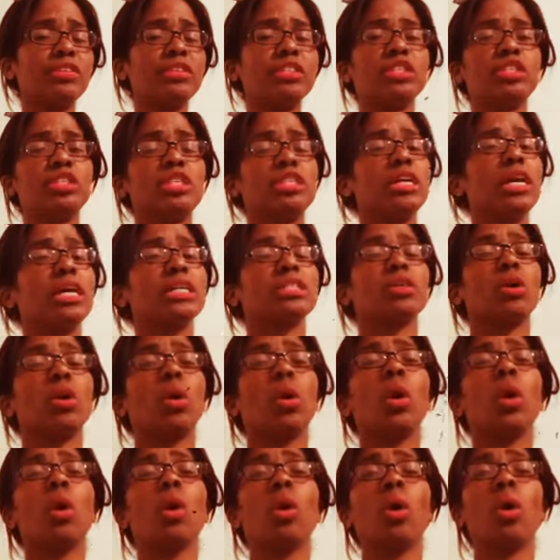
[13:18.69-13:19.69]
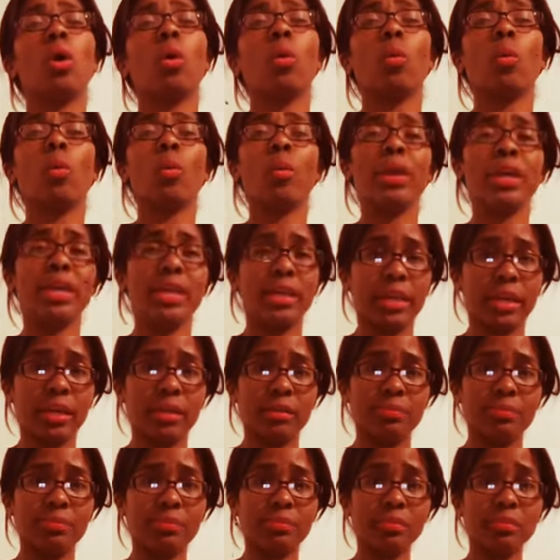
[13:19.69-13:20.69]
and she does all weekend.